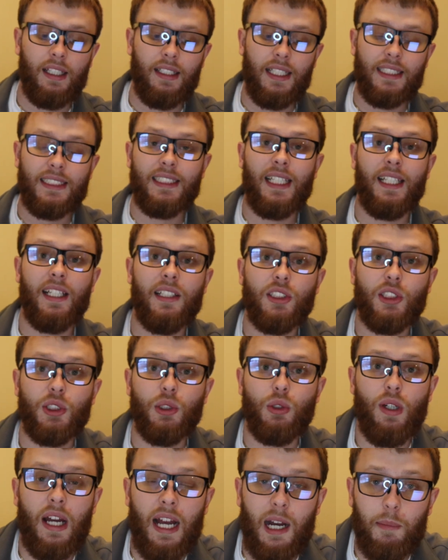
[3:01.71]
Let's get
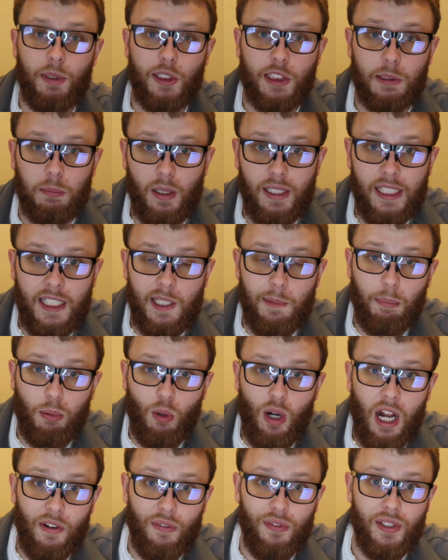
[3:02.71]
into how much money he
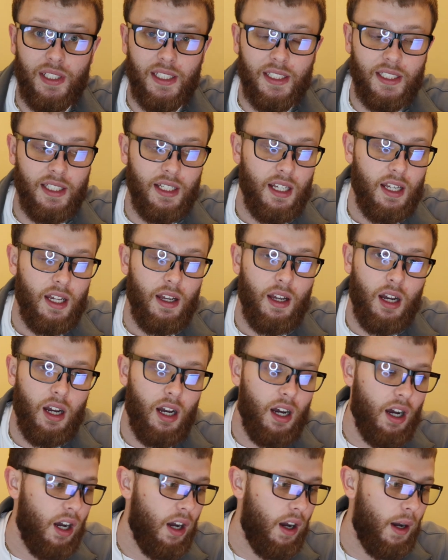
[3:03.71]
profited,
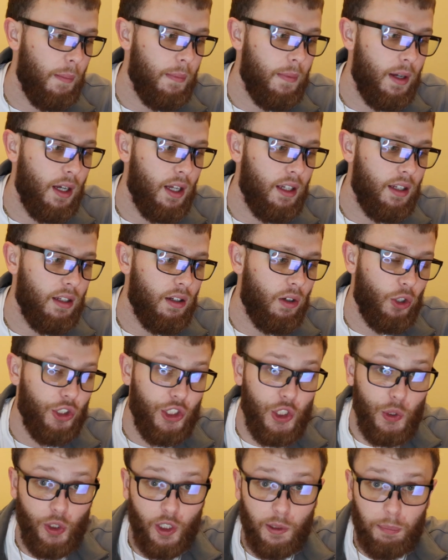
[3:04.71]
or
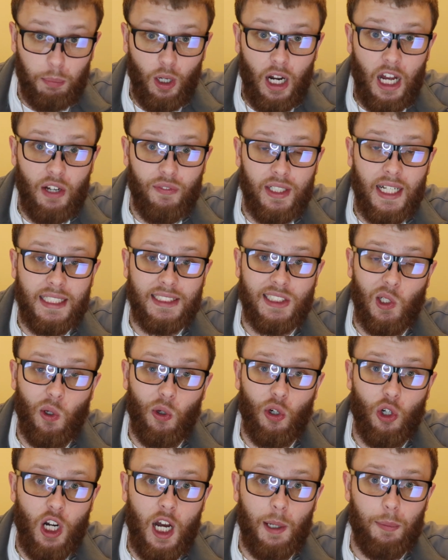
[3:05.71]
you could profit as an
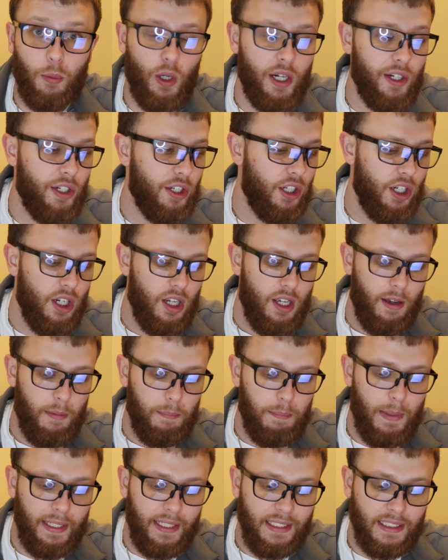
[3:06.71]
owner-operator,
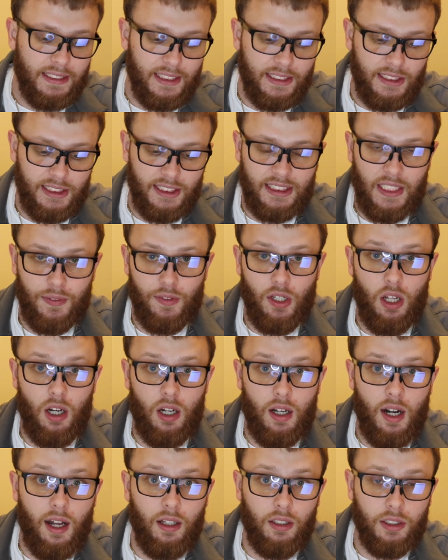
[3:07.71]
making
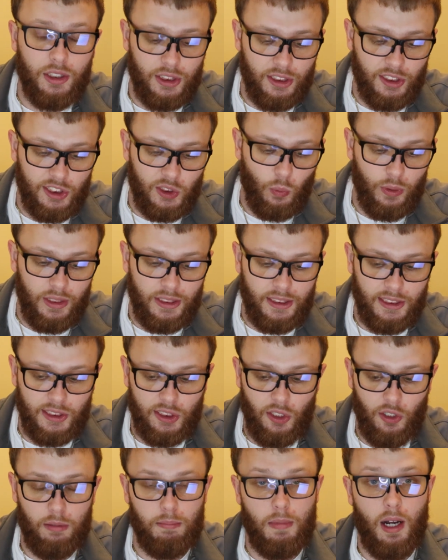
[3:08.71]
$6,700 and
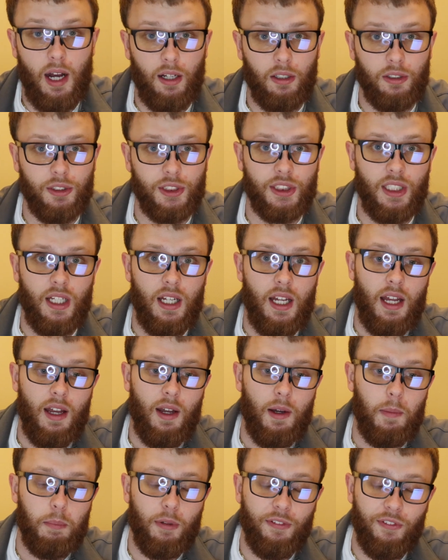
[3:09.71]
2,600 miles
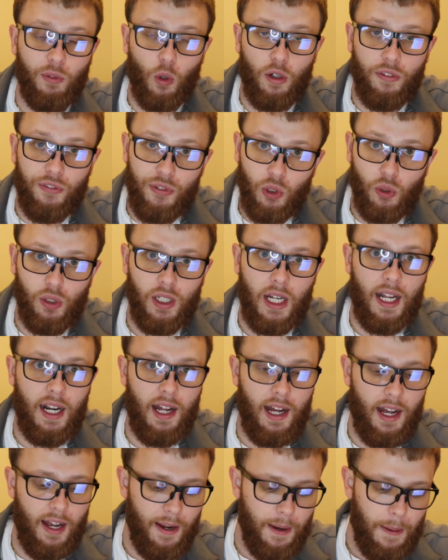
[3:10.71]
before fuel got
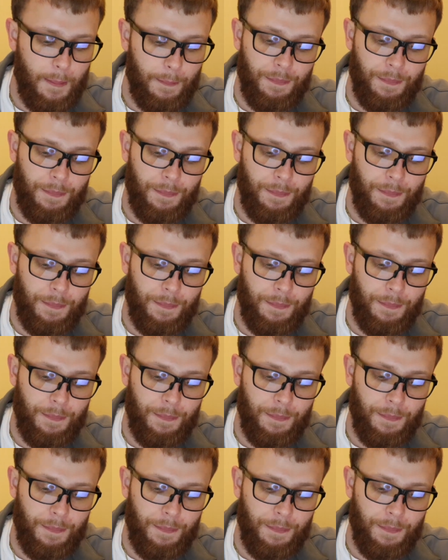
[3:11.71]
high.